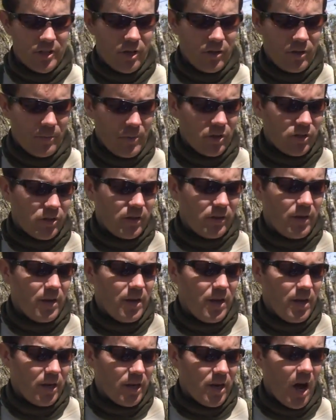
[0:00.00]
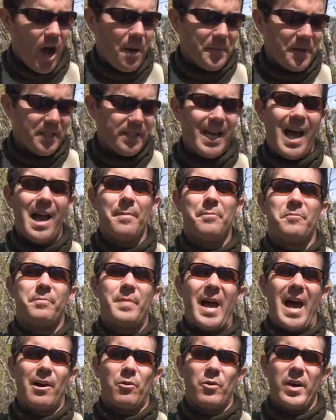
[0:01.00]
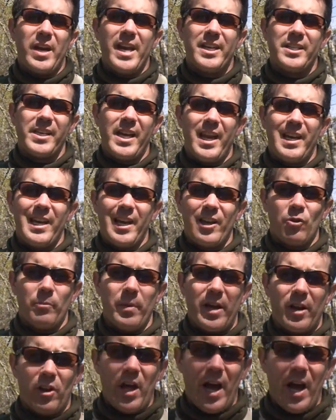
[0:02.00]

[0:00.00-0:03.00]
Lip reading: So the most common type of battery is a nickel metal